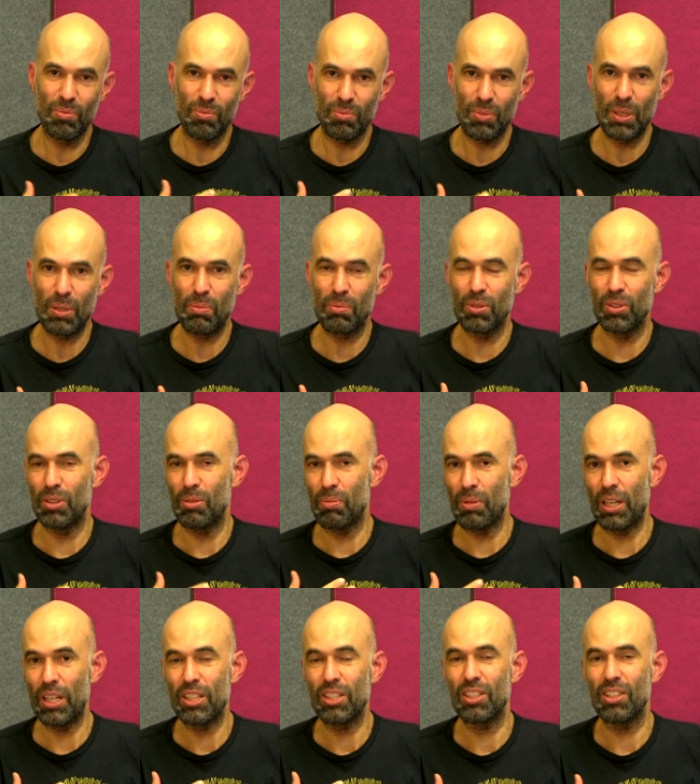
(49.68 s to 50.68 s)
people the
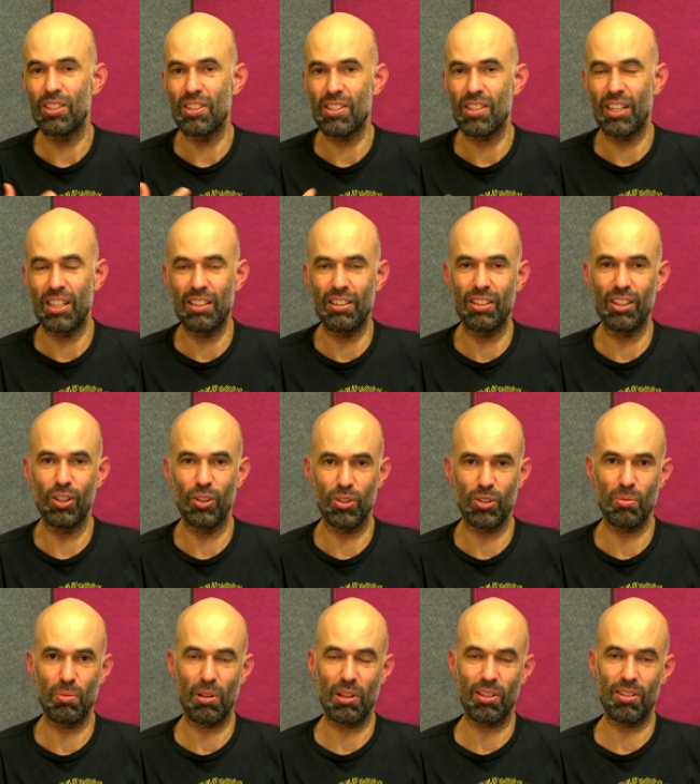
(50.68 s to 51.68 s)
patients in the
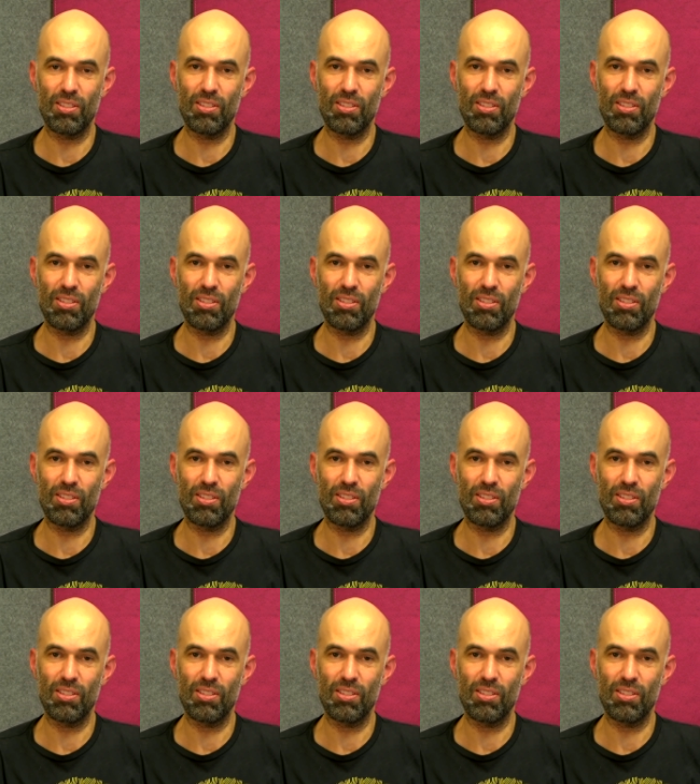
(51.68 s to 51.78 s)
hospitals